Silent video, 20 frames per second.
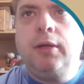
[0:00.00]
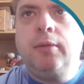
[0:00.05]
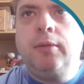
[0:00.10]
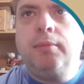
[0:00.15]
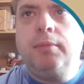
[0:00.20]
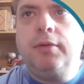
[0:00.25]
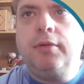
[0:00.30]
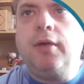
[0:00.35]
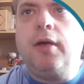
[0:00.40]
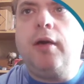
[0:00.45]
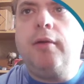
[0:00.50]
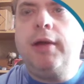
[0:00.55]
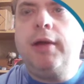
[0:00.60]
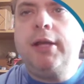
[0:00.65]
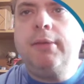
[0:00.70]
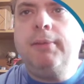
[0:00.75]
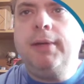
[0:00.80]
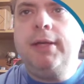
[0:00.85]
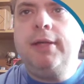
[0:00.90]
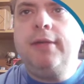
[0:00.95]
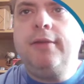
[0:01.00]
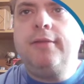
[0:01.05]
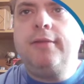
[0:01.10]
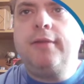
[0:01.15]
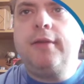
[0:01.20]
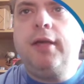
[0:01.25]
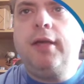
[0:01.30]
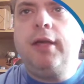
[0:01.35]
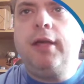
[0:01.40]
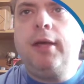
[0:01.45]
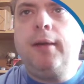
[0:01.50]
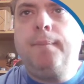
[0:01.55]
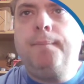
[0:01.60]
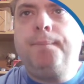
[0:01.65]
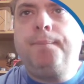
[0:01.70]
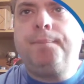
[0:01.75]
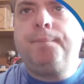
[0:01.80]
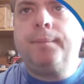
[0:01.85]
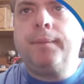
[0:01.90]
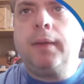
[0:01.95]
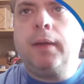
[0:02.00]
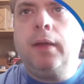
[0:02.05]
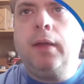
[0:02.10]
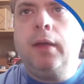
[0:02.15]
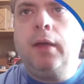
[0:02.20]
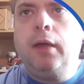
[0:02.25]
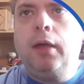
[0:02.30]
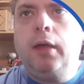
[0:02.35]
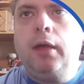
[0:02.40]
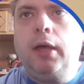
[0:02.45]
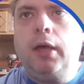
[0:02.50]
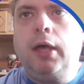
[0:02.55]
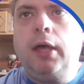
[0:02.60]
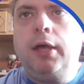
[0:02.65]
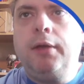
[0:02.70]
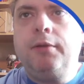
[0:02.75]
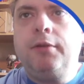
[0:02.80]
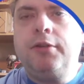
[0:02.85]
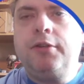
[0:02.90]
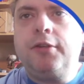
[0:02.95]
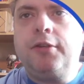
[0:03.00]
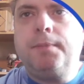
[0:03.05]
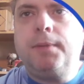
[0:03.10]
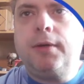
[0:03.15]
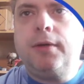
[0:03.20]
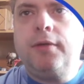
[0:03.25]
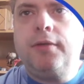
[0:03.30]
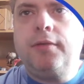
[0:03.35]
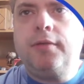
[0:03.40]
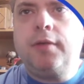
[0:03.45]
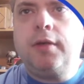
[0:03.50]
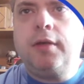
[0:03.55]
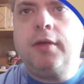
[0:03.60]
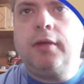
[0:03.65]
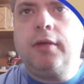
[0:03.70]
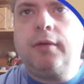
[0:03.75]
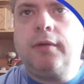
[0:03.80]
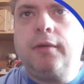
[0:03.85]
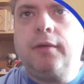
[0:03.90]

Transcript: bizarre enemies. And just because a